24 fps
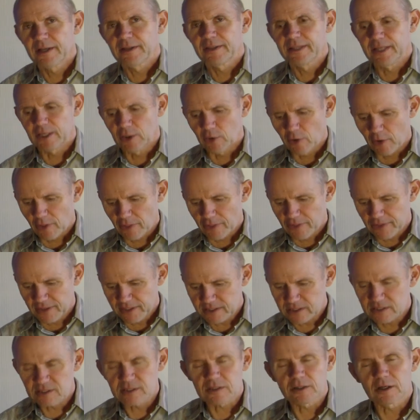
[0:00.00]
Now
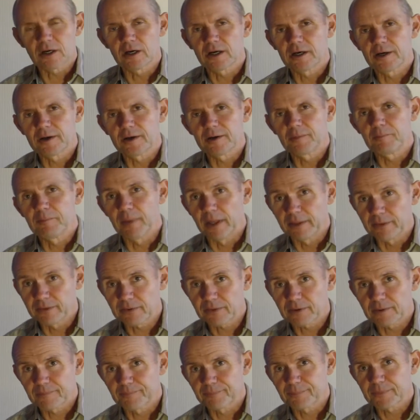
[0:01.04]
this uh,
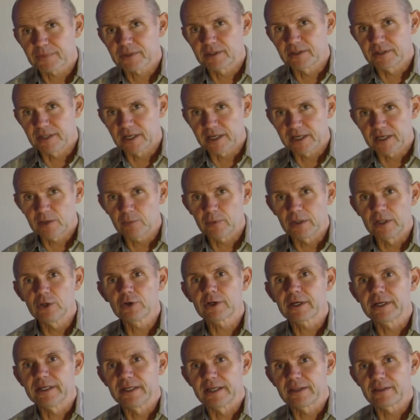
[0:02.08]
month, today, we're
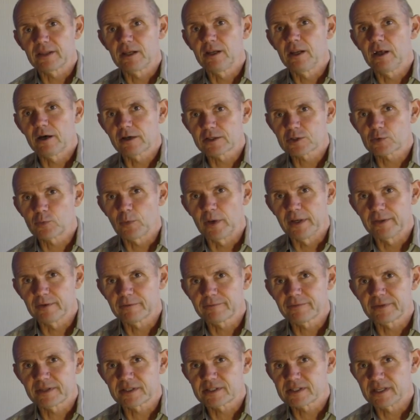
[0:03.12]
looking at the last one
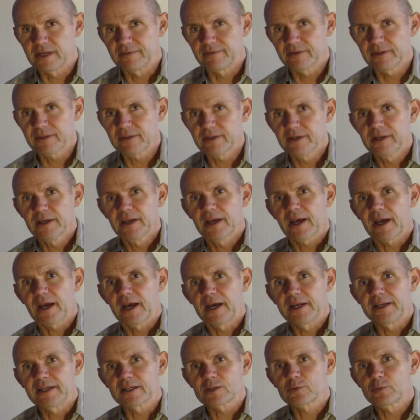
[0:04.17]
of the seven
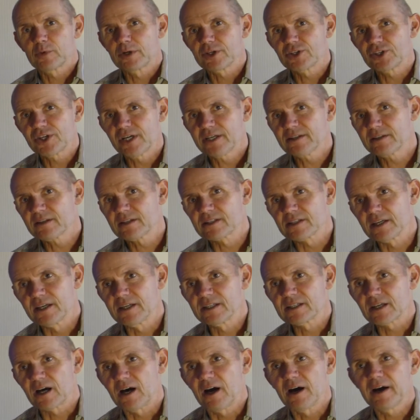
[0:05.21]
and it's where Jesus
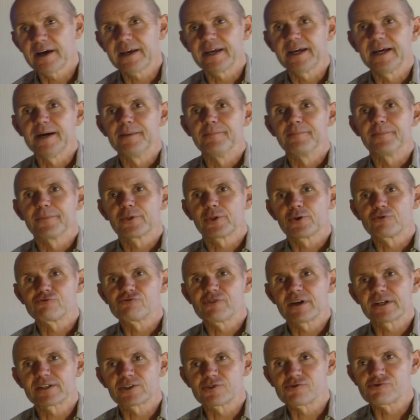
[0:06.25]
says, I am the
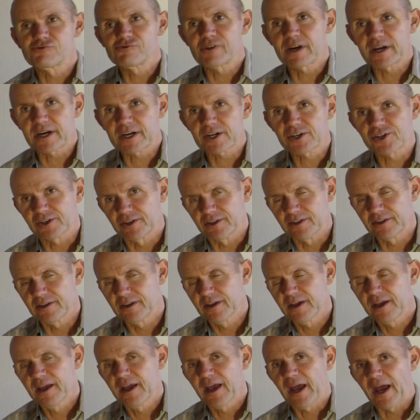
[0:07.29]
resurrection
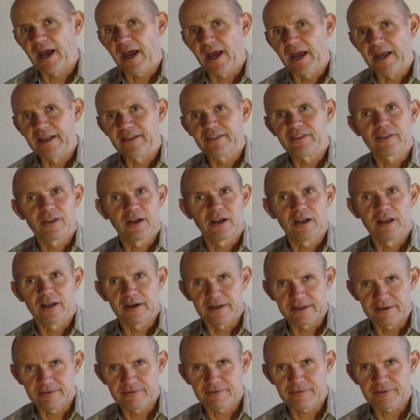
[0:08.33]
and the
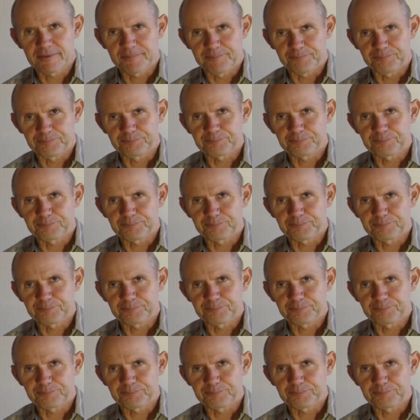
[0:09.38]
life.